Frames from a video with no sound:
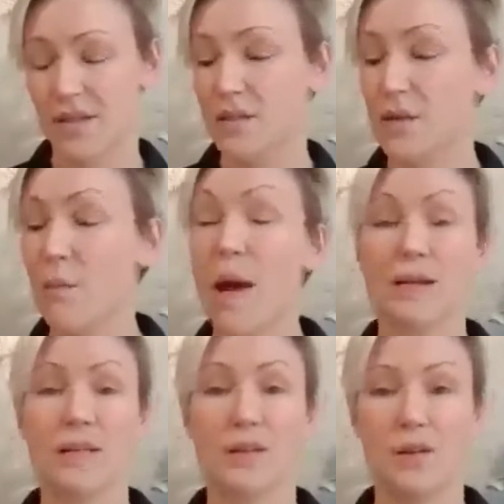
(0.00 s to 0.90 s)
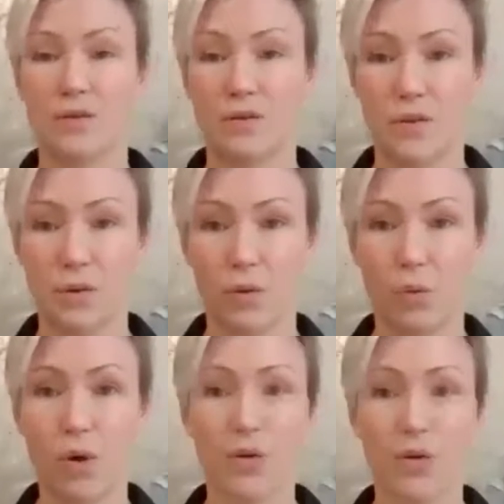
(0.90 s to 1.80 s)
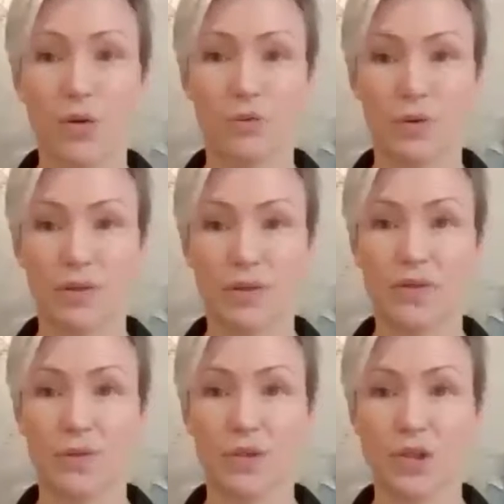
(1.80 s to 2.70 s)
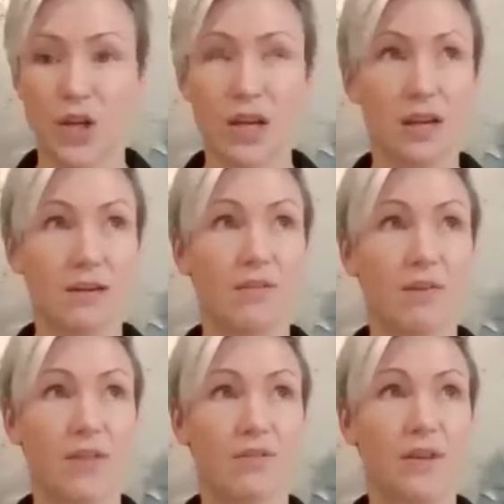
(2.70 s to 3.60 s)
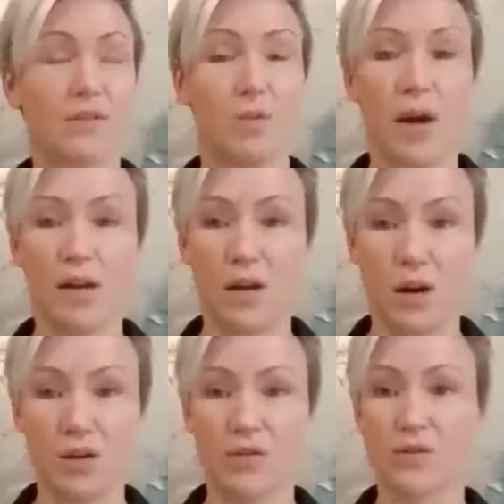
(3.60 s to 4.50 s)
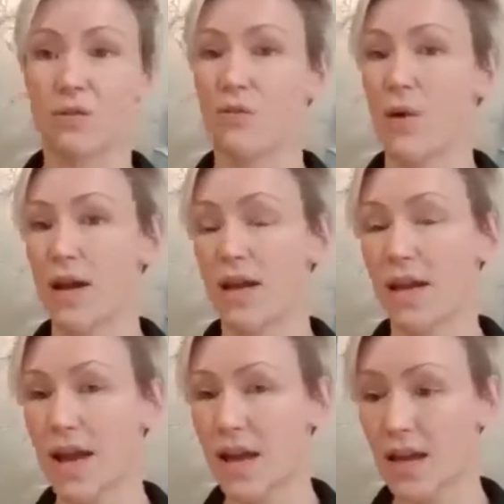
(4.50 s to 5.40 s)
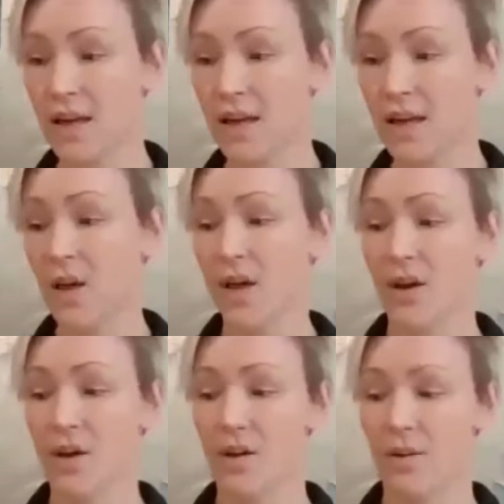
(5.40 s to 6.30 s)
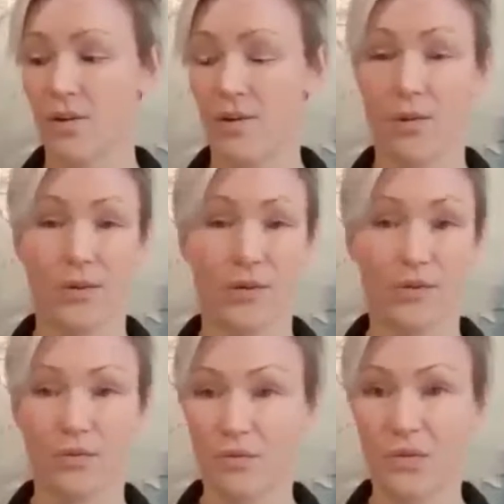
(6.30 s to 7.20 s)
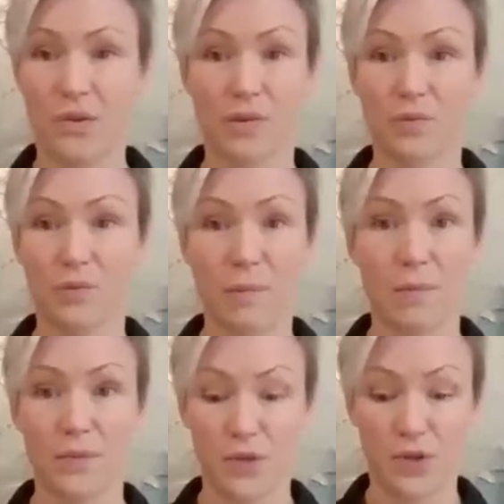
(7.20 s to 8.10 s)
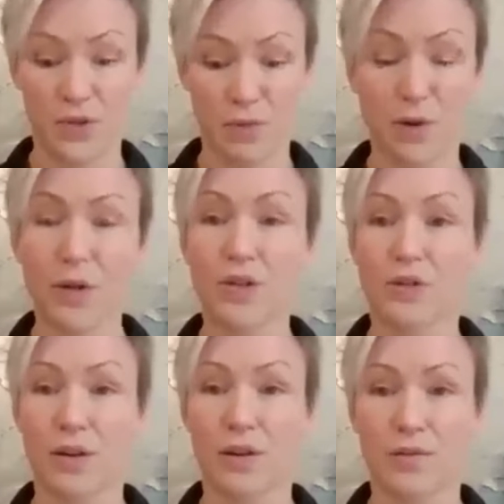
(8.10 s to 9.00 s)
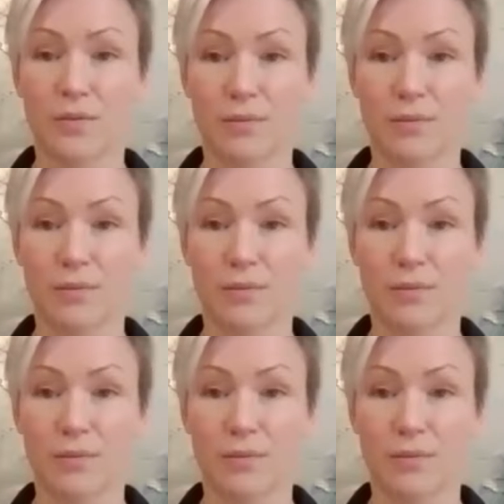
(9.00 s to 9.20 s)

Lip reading: depending on what you're wanting to achieve, whether it's weight loss or weight gain, or, you know, just monitoring